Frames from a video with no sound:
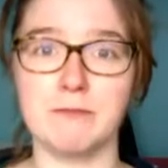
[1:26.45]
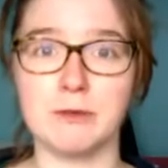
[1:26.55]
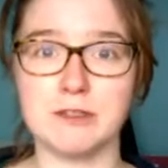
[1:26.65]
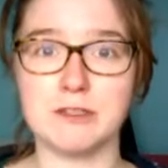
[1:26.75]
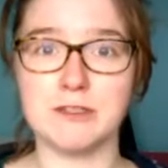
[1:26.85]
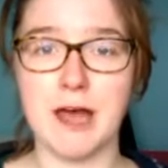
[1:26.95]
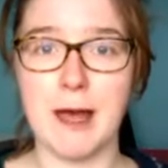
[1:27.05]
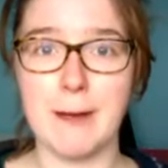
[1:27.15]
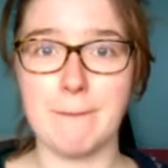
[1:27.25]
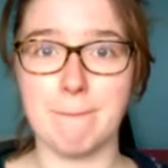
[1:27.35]
was
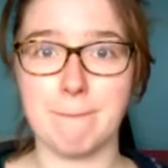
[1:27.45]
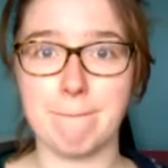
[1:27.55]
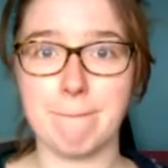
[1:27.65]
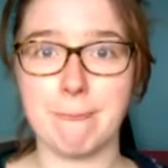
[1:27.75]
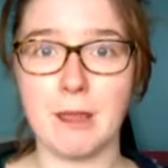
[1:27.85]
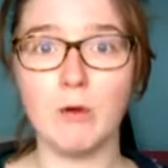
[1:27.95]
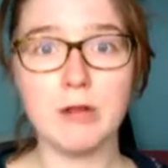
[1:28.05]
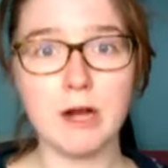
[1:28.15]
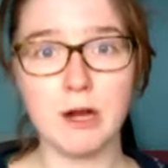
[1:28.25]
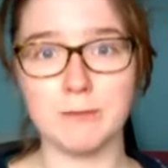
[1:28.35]

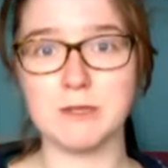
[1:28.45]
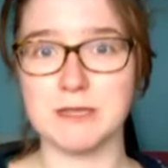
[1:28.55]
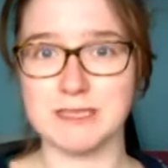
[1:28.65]
all the allotments